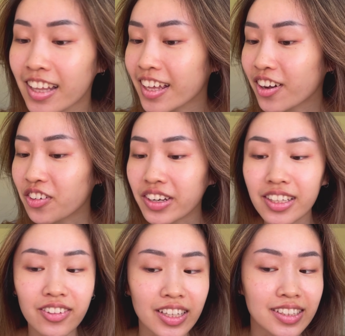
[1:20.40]
Like already
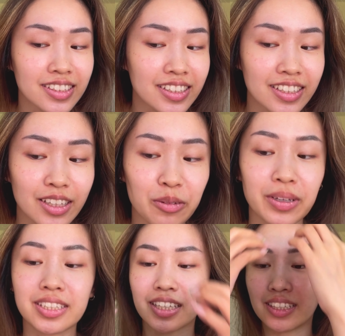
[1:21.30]
you can see like my
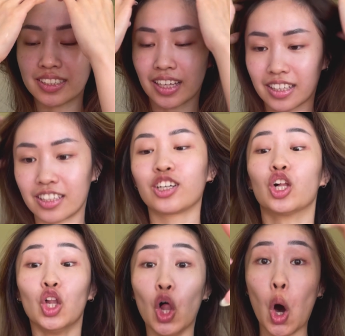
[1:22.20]
skin is starting to
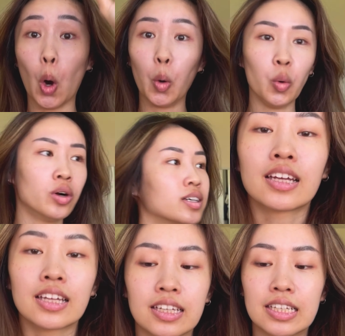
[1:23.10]
glow.
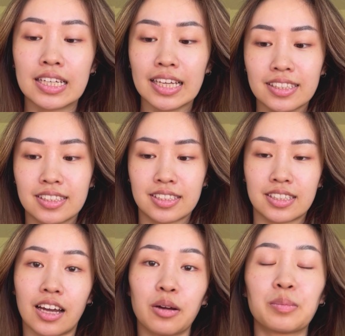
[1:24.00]
Next
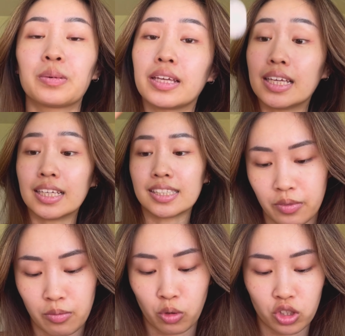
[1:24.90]
up is
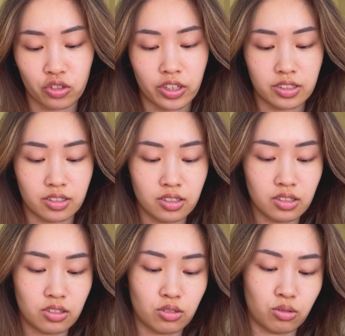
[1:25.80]
moisturizer.
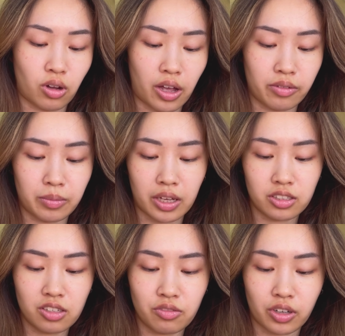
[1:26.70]
So I'm
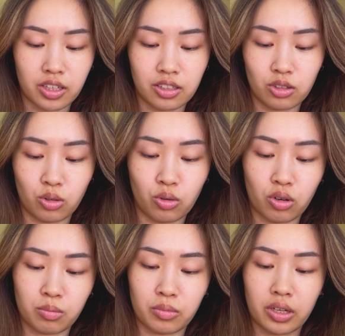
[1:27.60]
actually running low
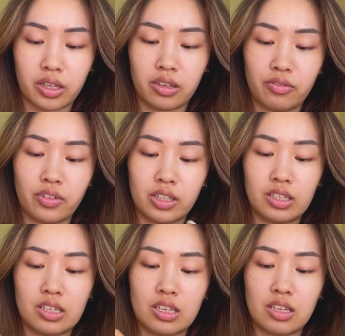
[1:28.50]
on my
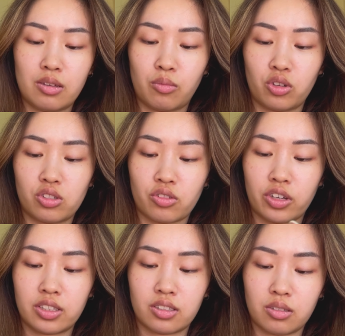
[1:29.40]
Fenty
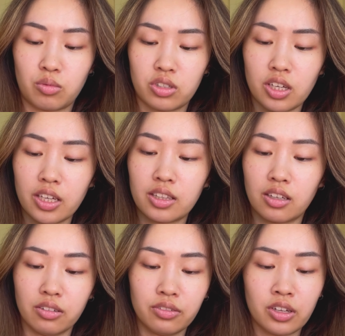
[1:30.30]
moisturizer, which I love.
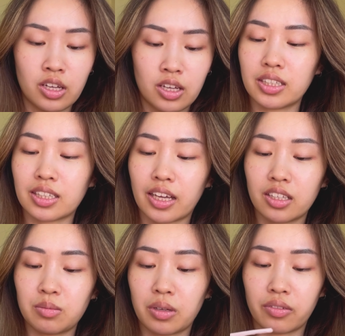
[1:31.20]
It has like S
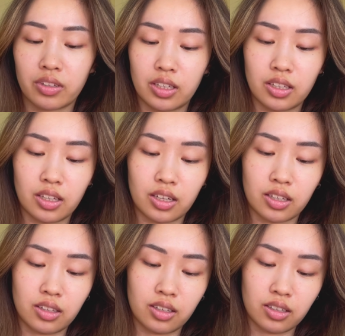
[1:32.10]
P F in it, and I
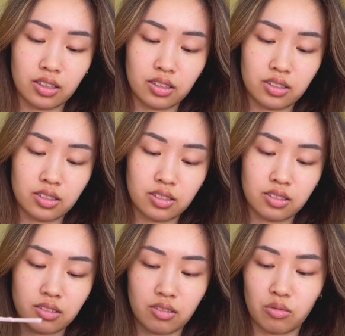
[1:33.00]
think it's
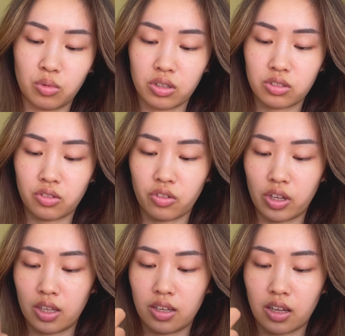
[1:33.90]
it works great
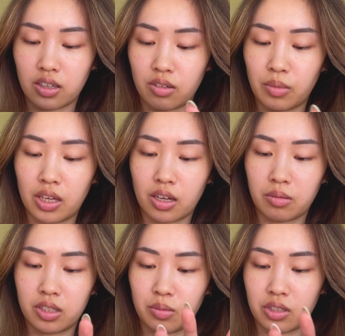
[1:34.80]
under makeup
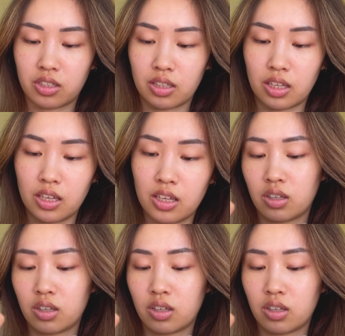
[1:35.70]
especially.